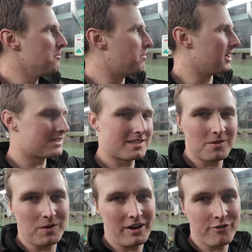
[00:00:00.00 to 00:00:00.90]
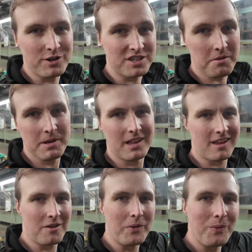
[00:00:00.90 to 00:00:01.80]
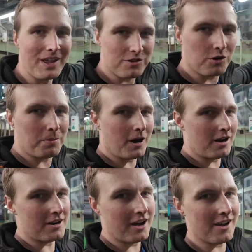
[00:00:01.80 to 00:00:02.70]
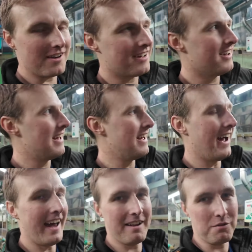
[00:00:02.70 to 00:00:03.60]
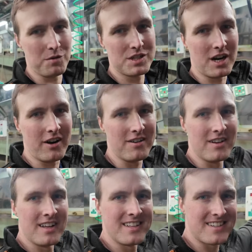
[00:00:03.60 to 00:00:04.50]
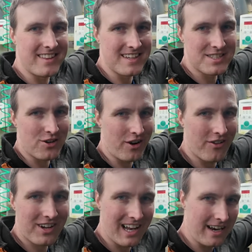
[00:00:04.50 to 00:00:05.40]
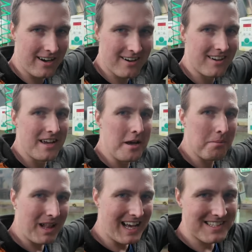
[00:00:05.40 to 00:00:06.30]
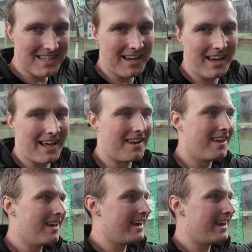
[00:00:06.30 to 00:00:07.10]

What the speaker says: but whenever we start milking, we wet the whole parlour down and it will return to this sort of clear plastic again.